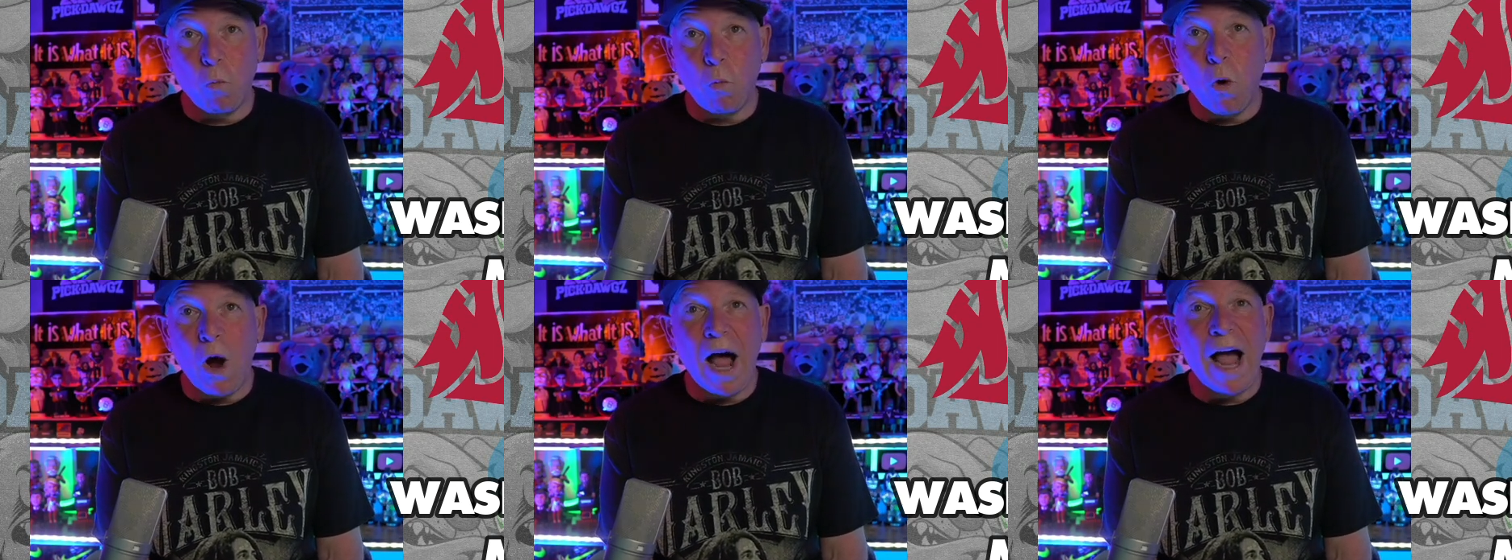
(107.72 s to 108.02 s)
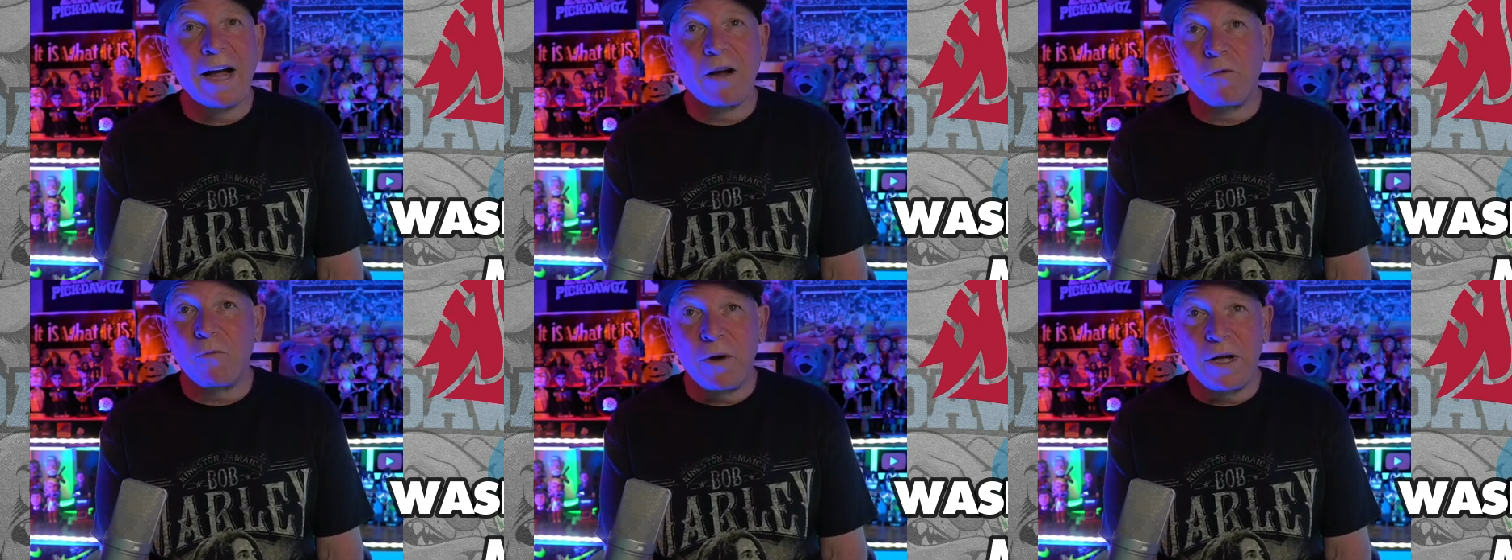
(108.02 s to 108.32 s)

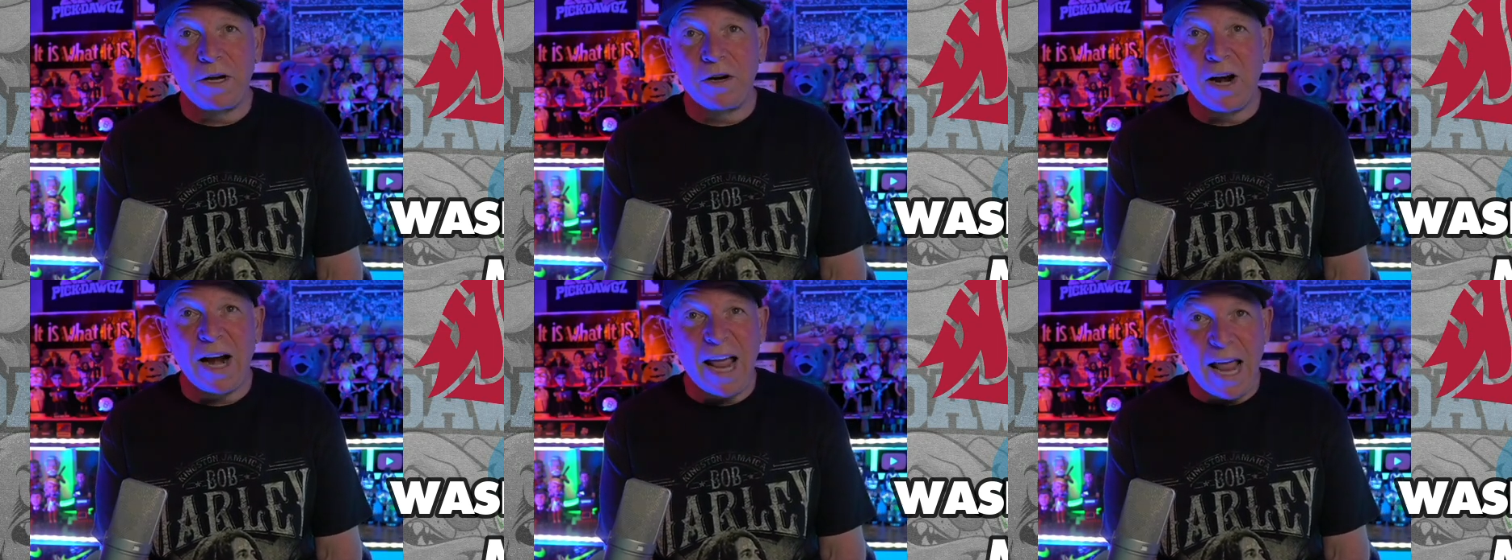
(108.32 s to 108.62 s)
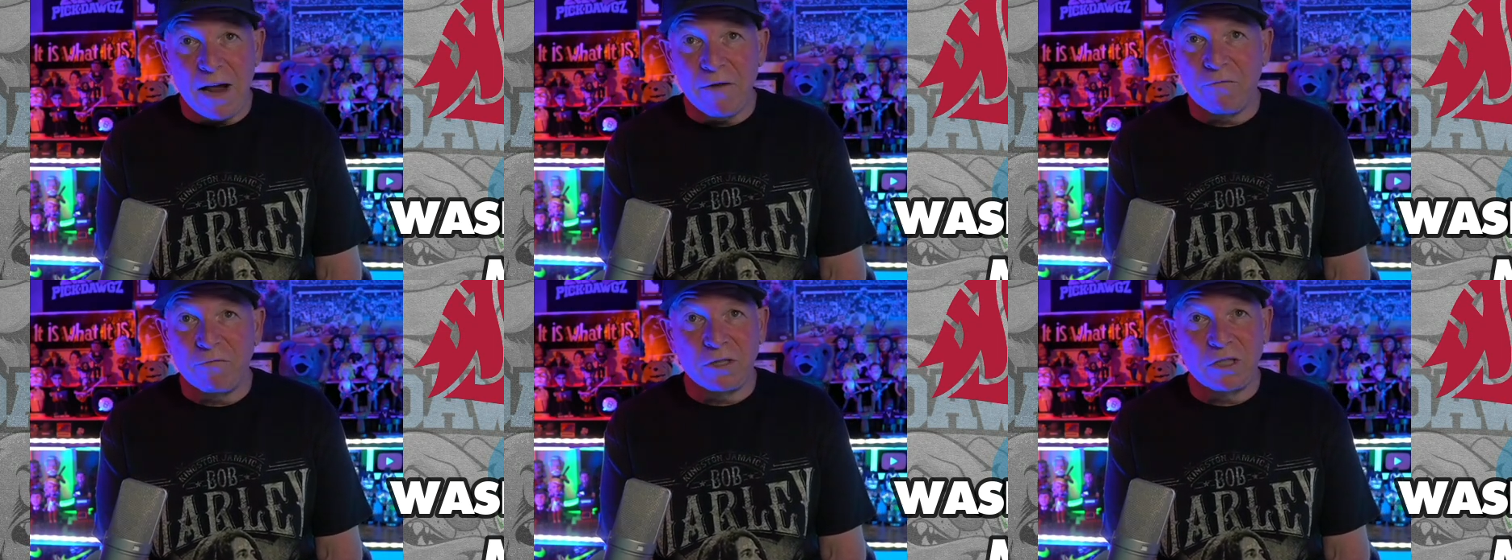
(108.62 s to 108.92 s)
WAC winner
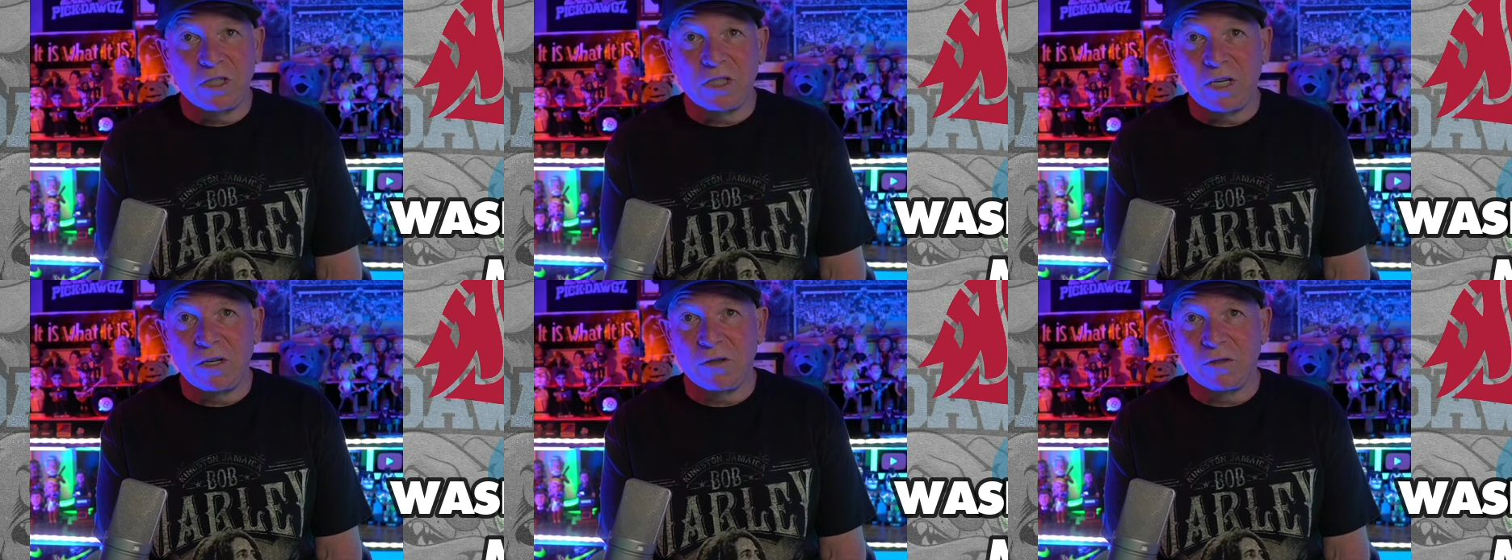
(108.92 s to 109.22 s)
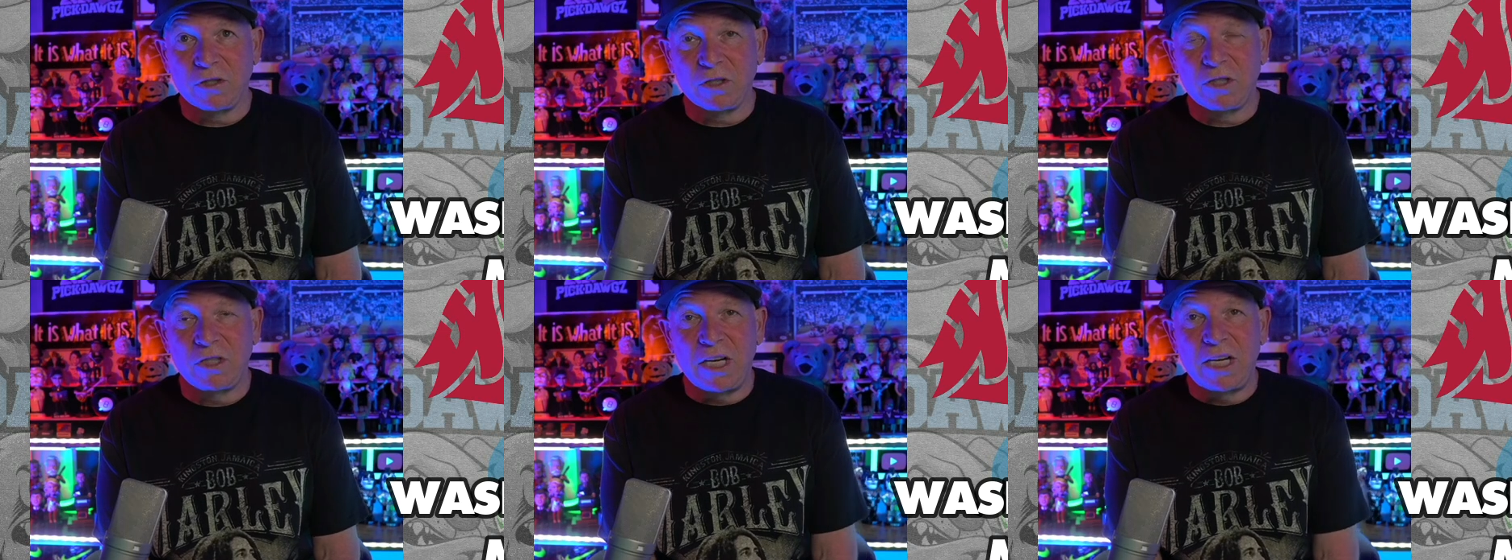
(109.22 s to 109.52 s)
every single
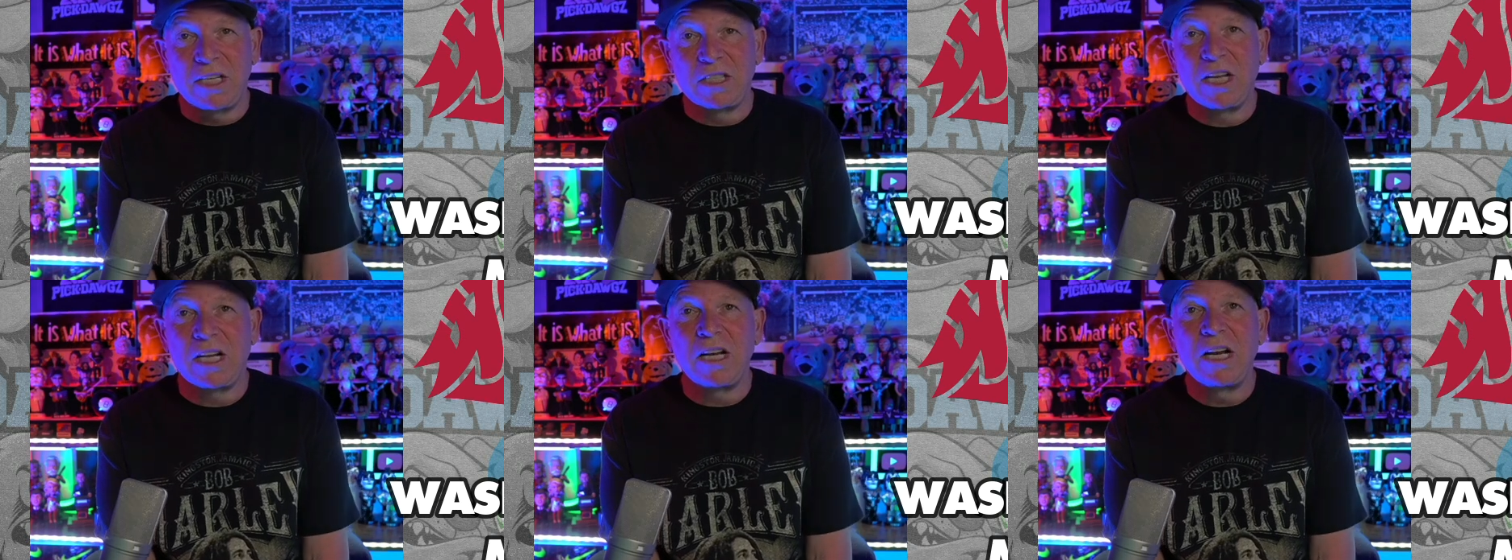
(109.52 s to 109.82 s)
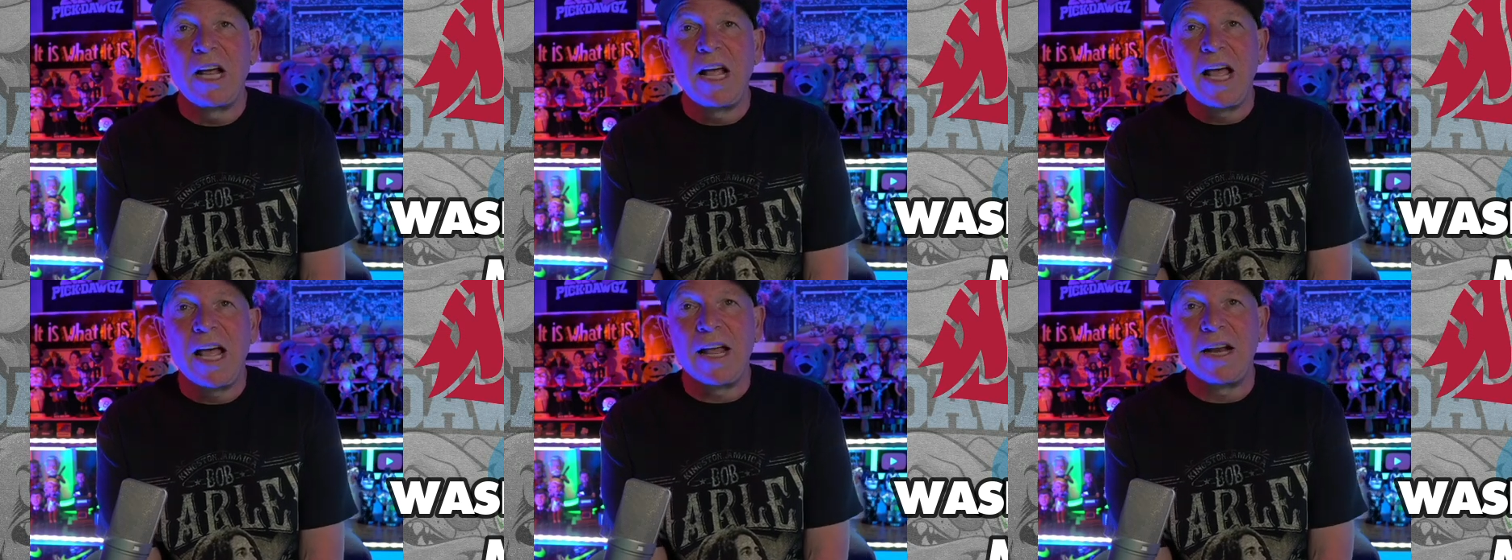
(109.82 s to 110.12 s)
season
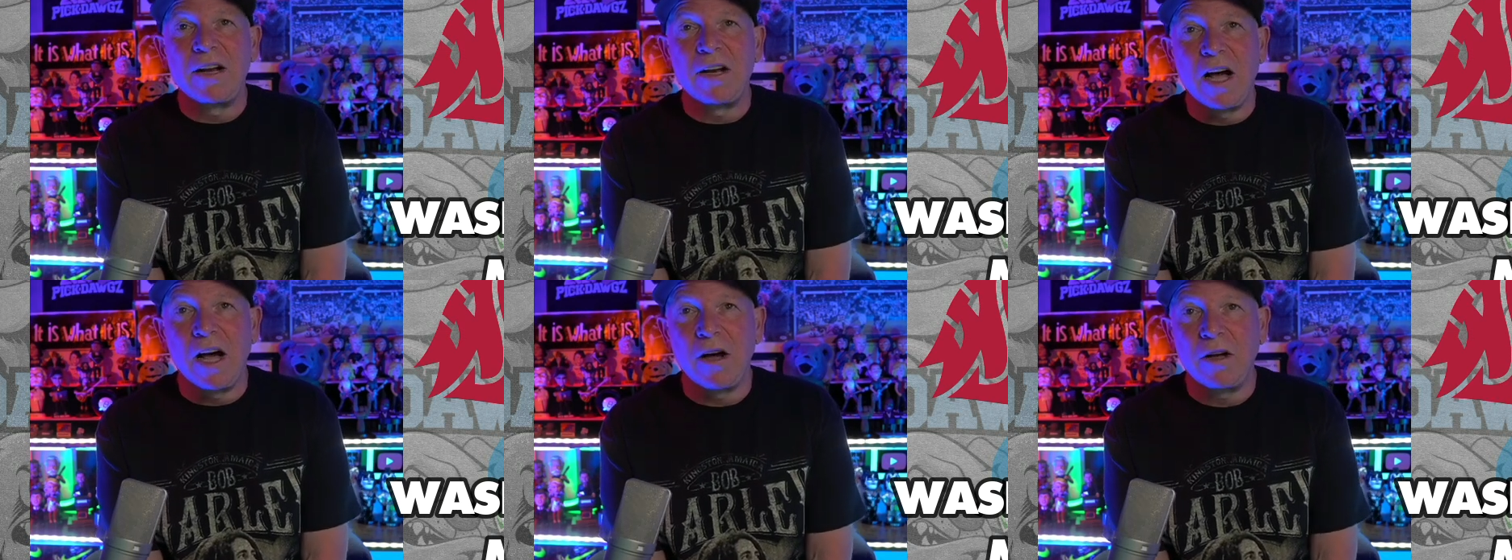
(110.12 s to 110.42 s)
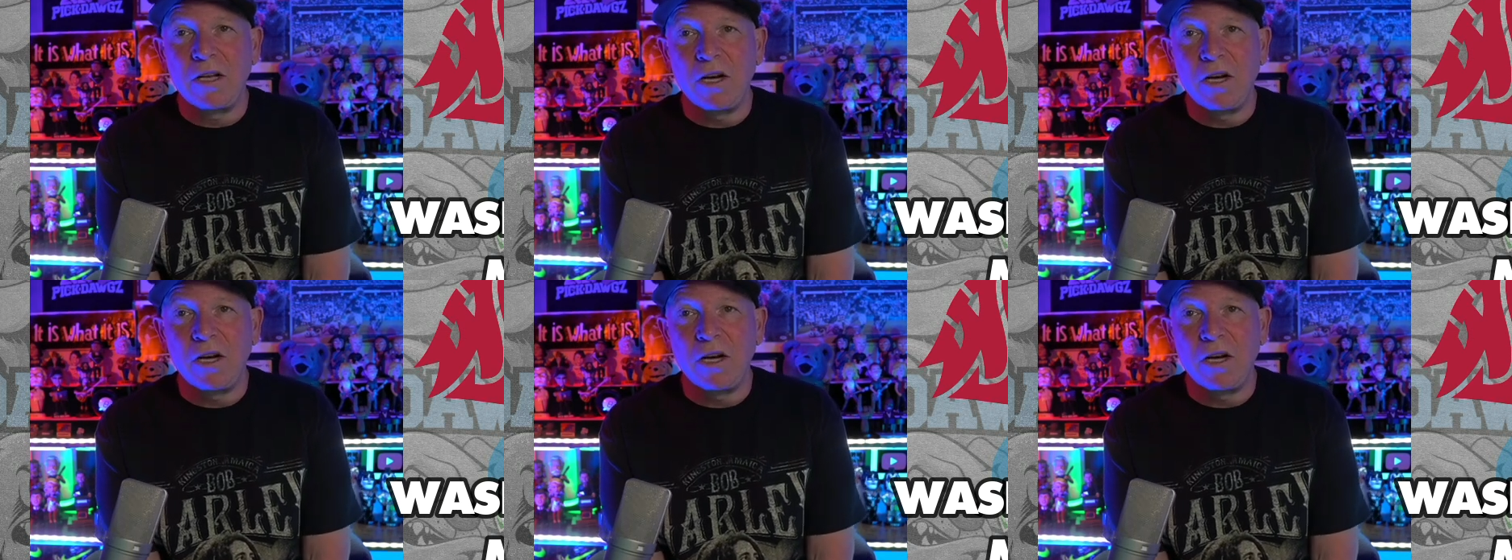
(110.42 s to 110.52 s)
and uh,